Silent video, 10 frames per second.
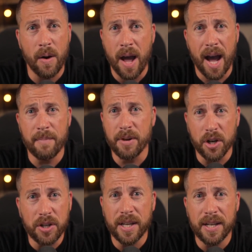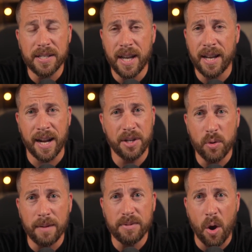I'm a good citizen and I do
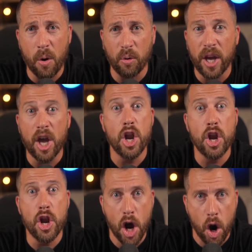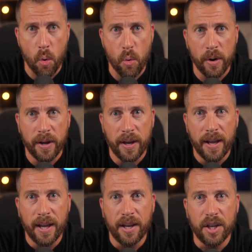what I'm told. No,
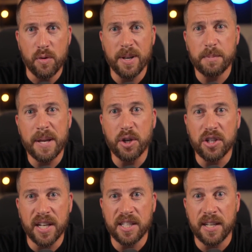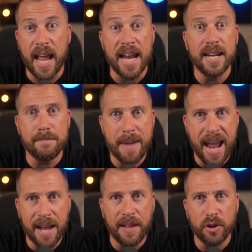you must be a good citizen and
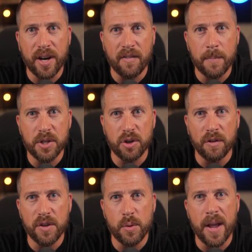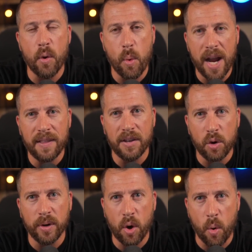demand that your government serve you in the way that you
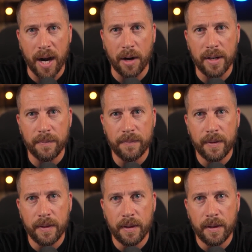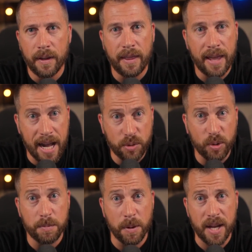require it. That's
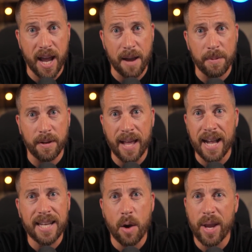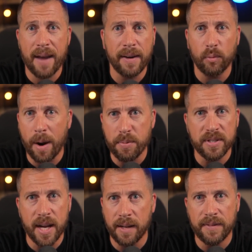what's supposed to happen. That's how we have a
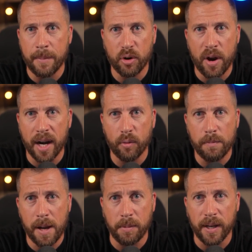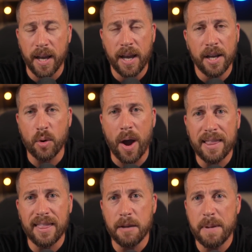representative democratic republic. So I
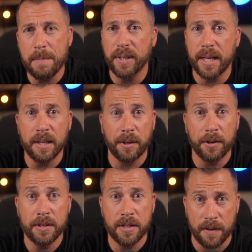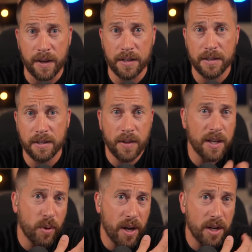think people need to learn civics. So
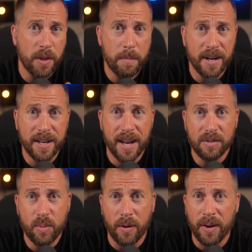that's what I do in the podcast as well.